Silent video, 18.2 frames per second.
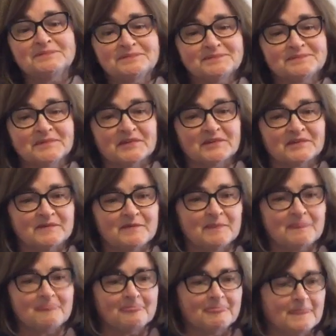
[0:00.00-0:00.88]
Well, in Texas, you
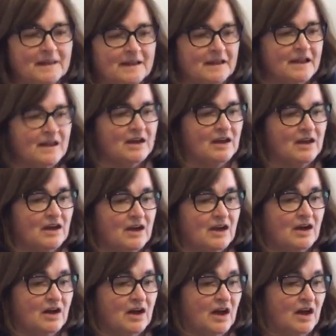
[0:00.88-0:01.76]
don't
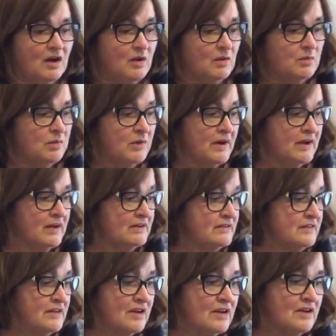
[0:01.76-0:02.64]
have a chance. Well,
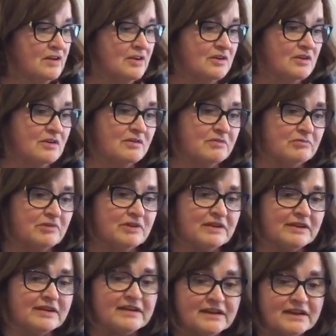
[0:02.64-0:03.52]
no,
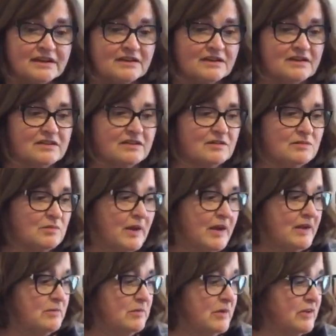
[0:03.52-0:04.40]
really, the
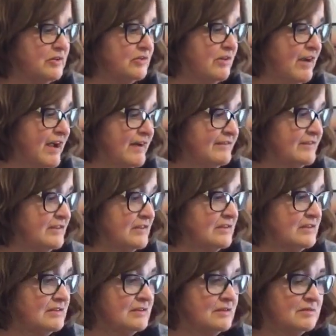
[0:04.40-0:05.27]
way we
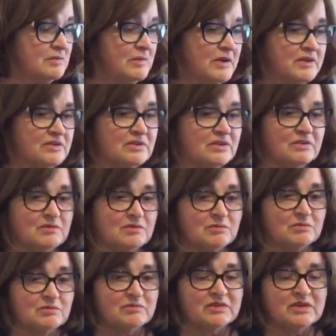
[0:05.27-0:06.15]
travel, we don't
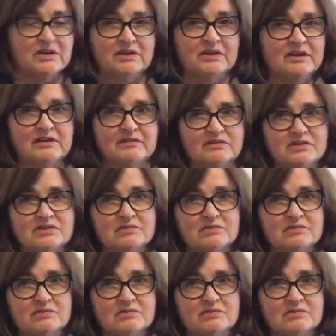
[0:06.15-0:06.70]
need heavy